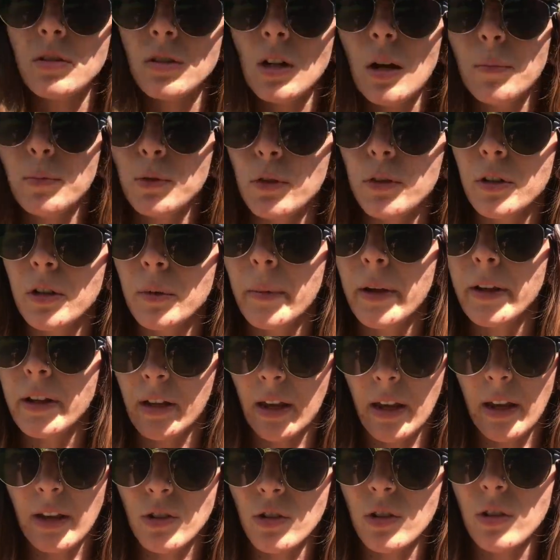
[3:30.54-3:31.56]
stopped all your
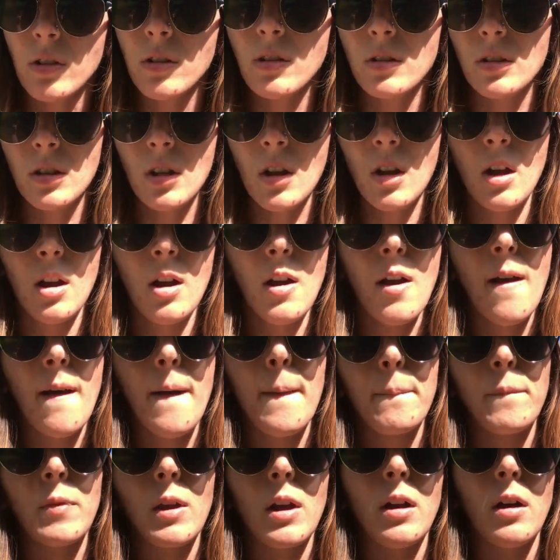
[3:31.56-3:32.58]
medications,
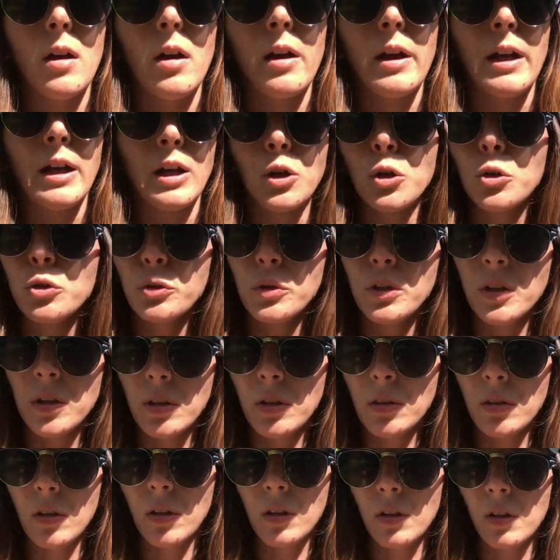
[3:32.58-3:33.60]

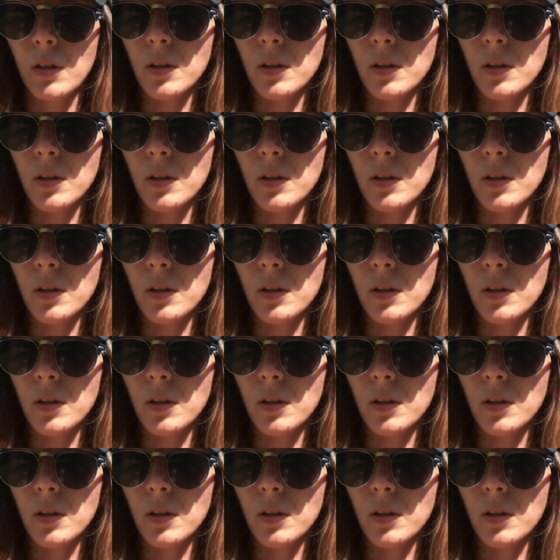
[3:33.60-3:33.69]
including